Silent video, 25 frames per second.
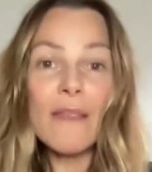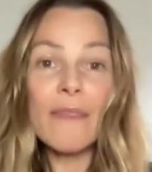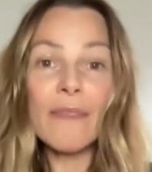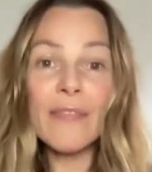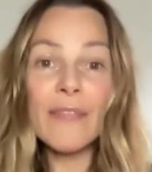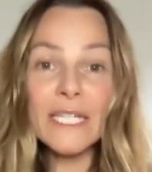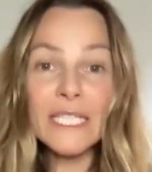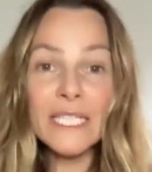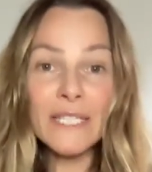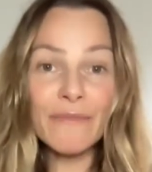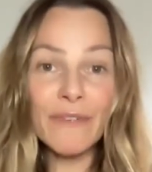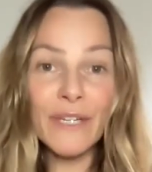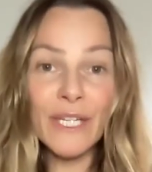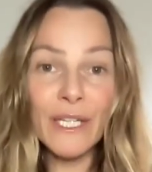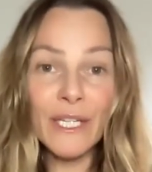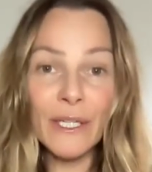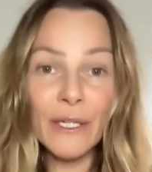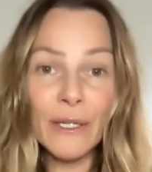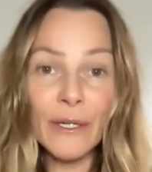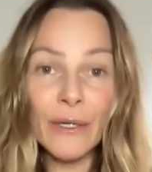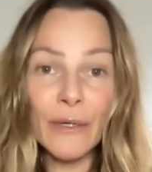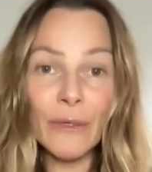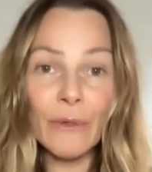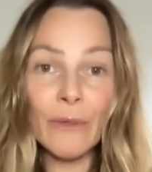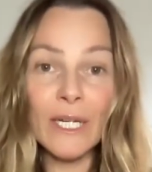This
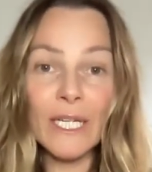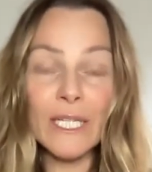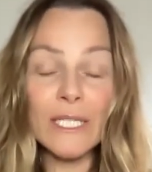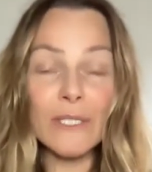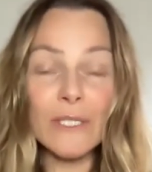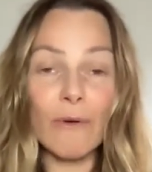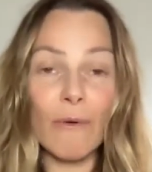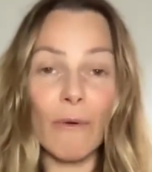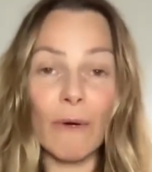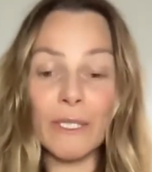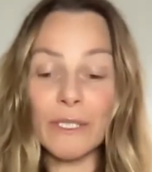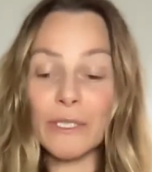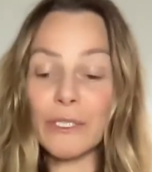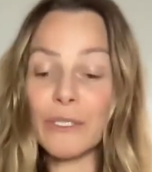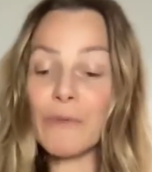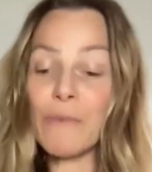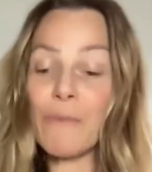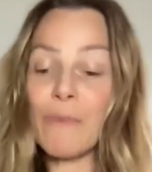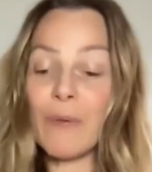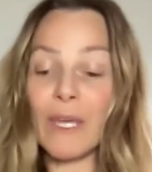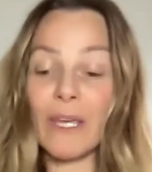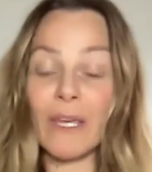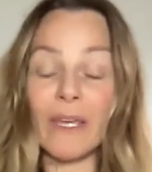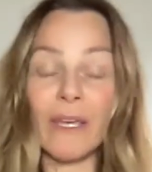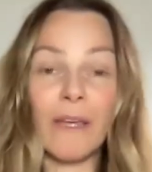video is going to
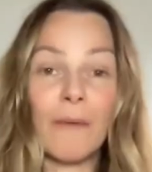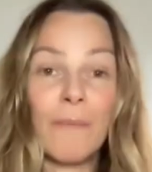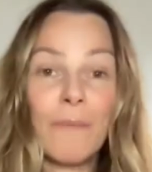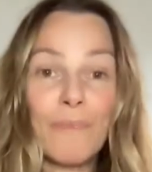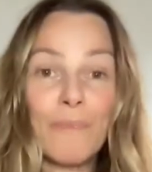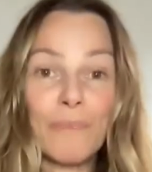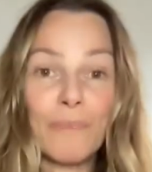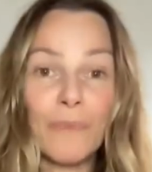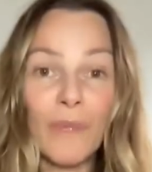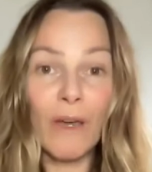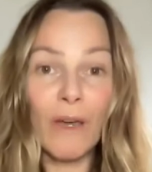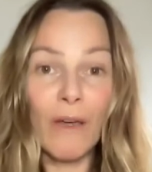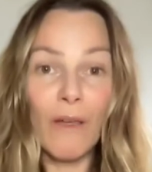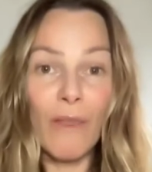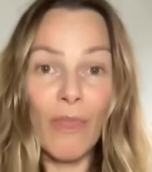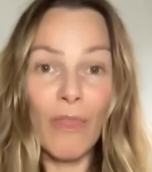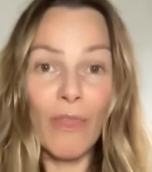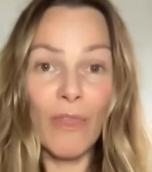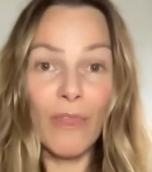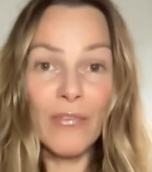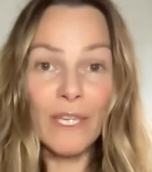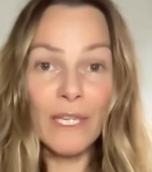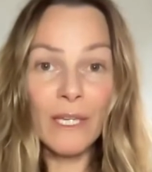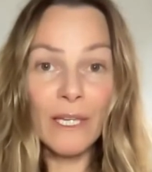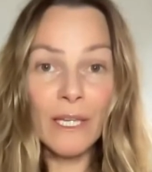be
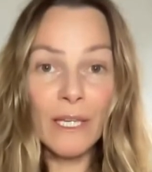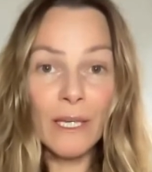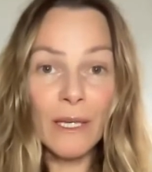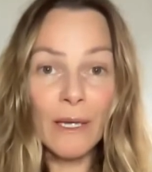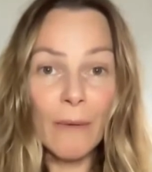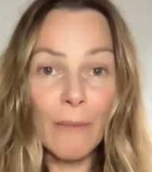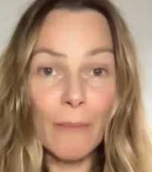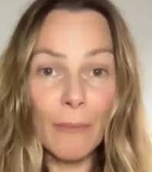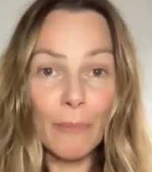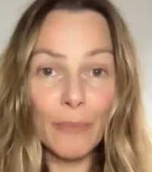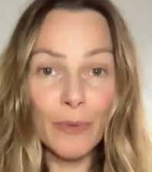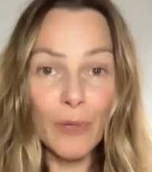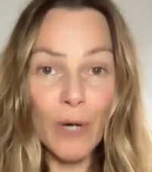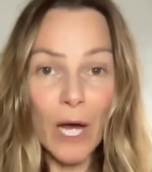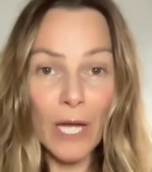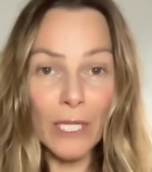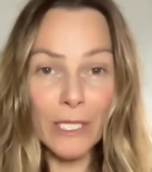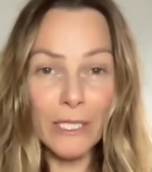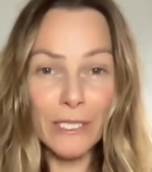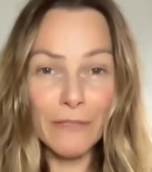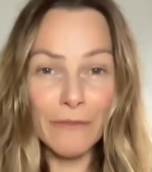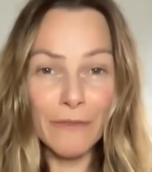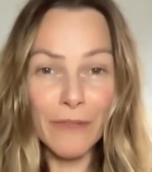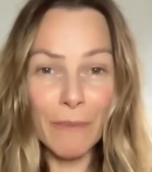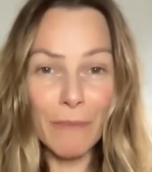the
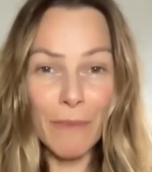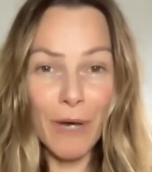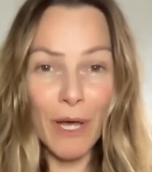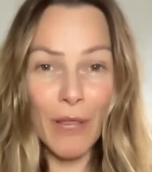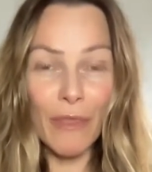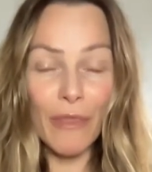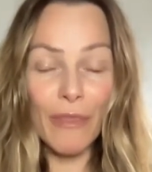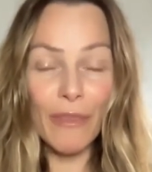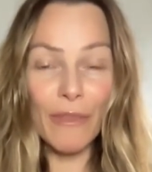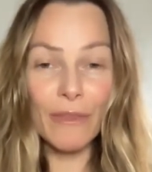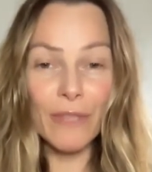product of the month.